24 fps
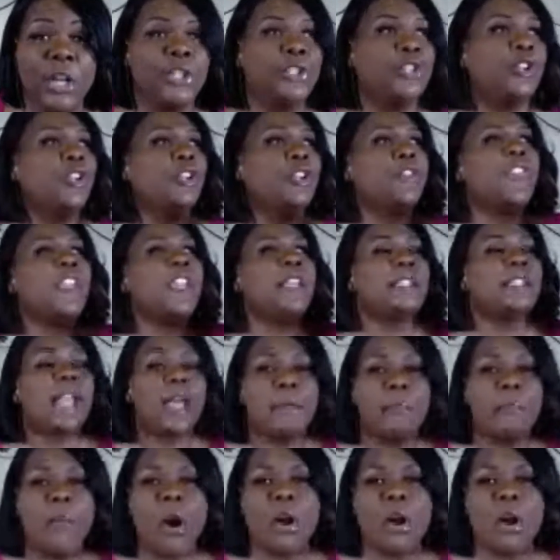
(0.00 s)
Do you think
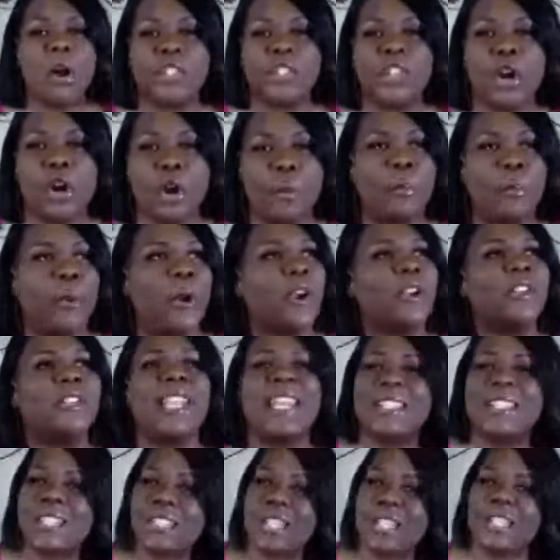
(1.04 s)
that Mark Zuckerberg,
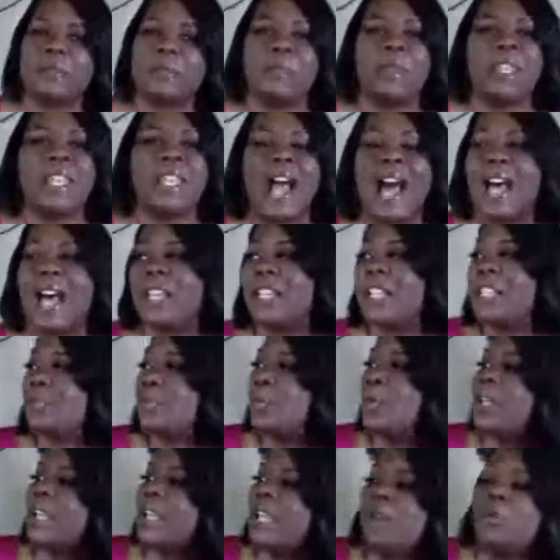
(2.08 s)
let's just be honest,
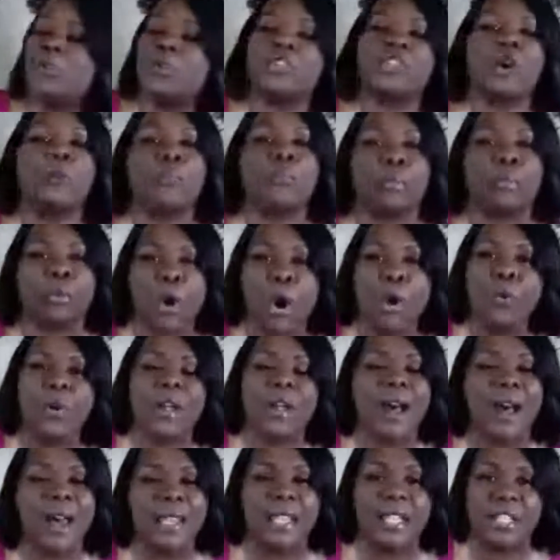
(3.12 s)
when he was a broke
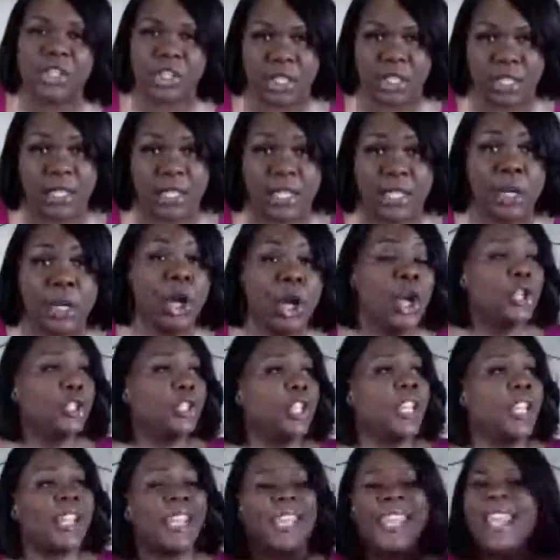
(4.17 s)
college kid,
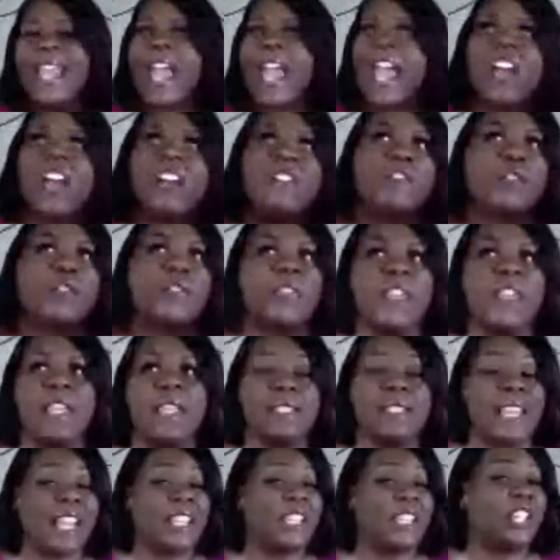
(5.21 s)
did he ever
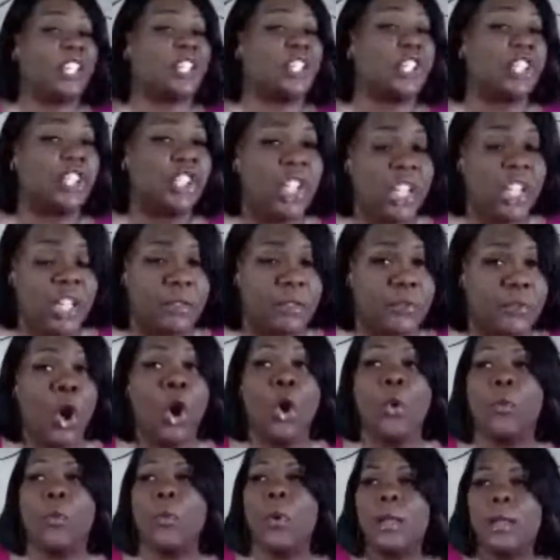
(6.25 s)
think that the shift
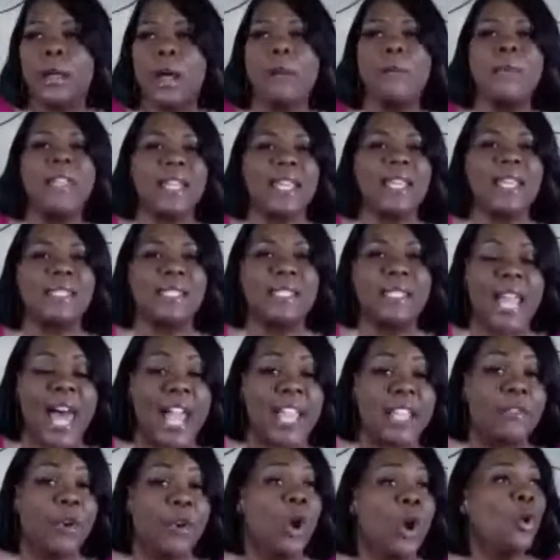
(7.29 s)
would come in his
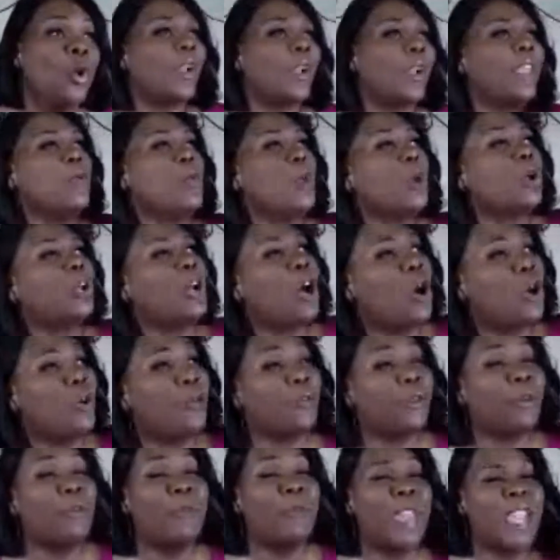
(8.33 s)
life where he would go
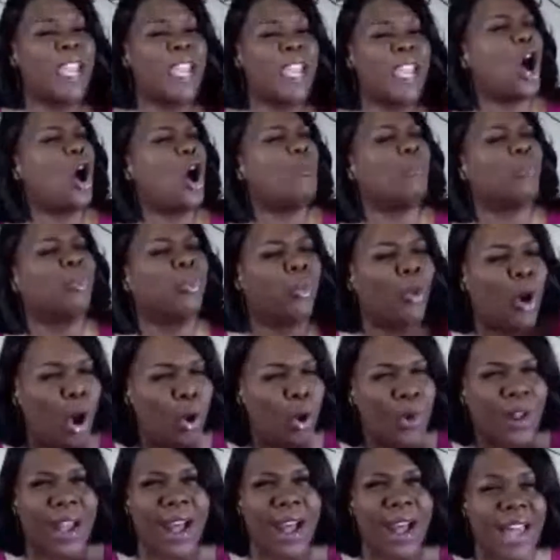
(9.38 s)
from being a
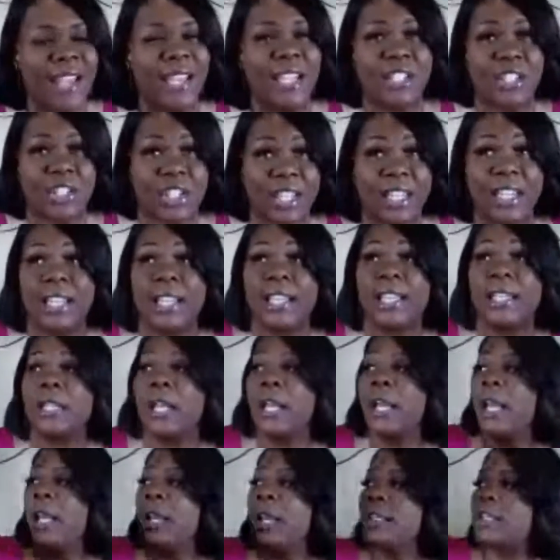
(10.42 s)
broke college kid
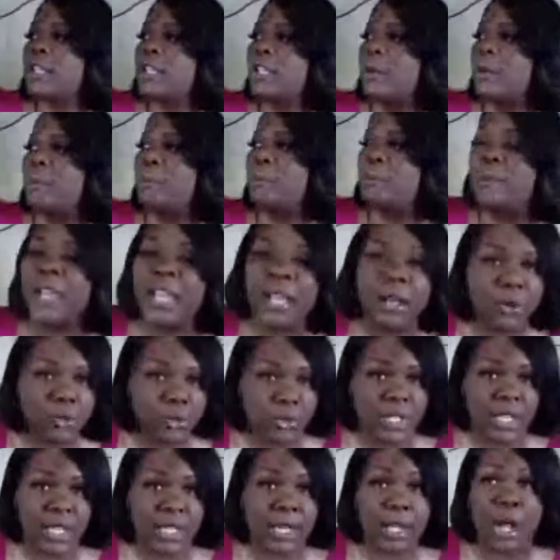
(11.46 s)
to
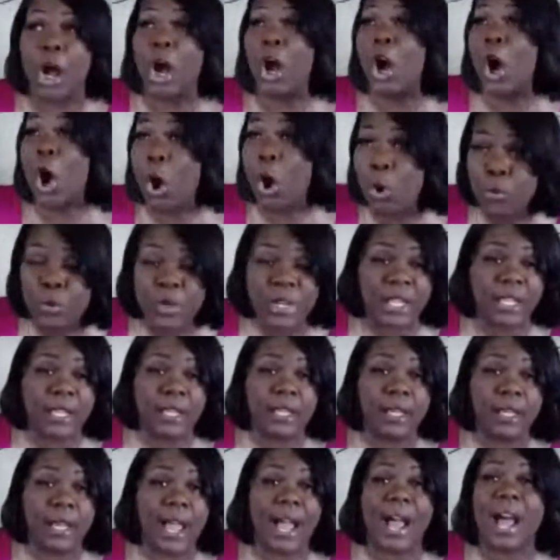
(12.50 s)
building,
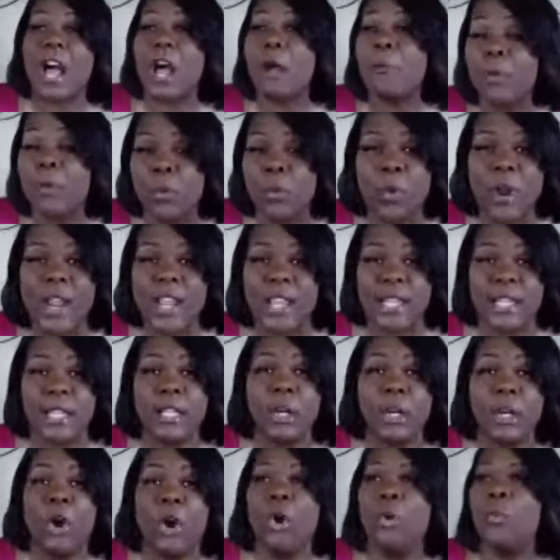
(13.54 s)
owning,
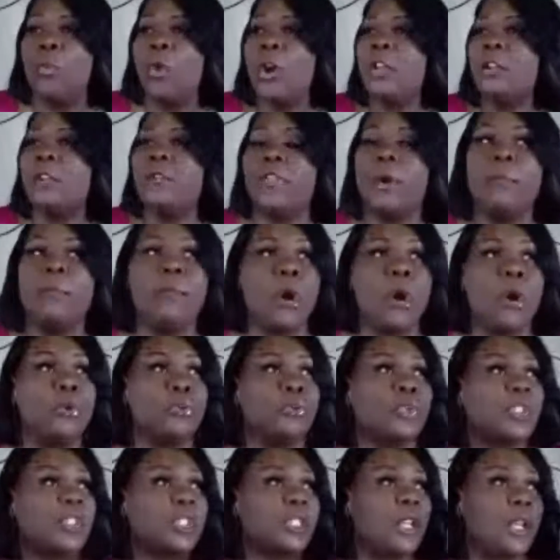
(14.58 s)
operating one of the
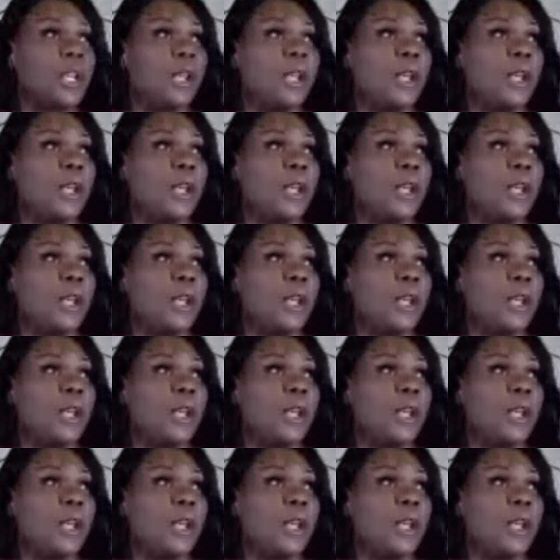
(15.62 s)
most,